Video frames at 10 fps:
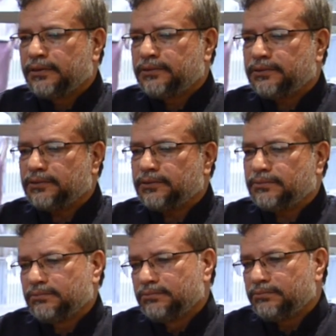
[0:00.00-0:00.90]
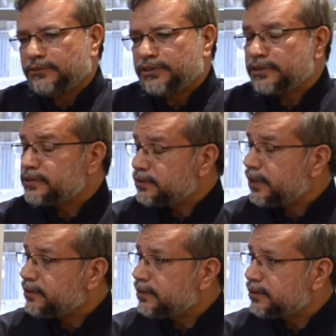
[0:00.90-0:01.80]
So this is,
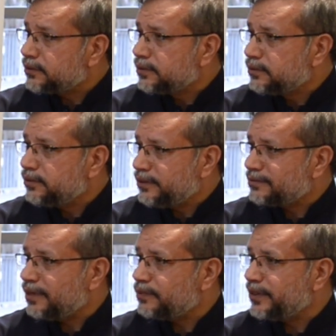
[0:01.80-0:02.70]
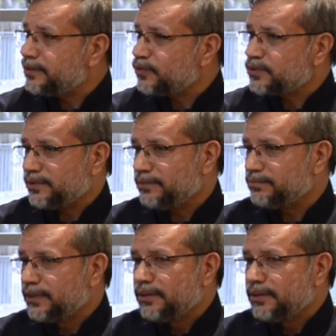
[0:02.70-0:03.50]
I think, Islam and Muslim